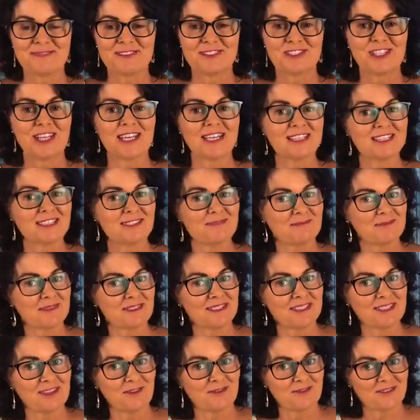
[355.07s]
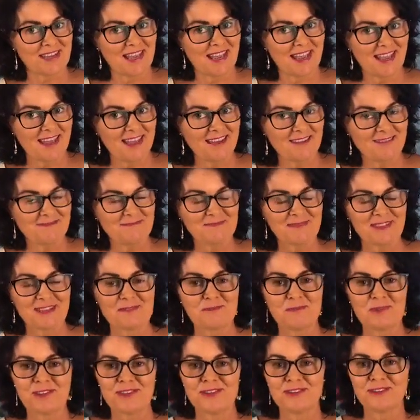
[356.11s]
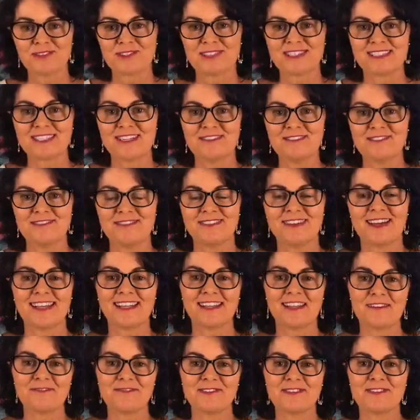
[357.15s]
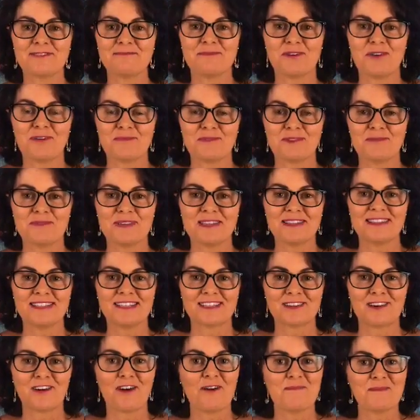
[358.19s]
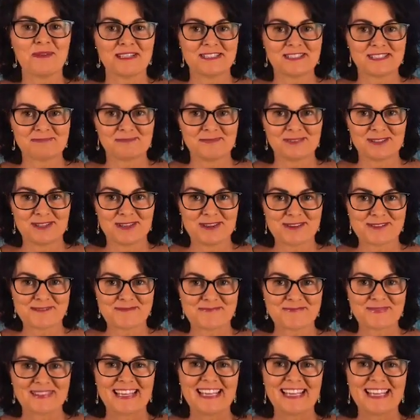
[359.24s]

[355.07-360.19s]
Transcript: share some self-care with yourself, I'd love you to pop them in the comments below.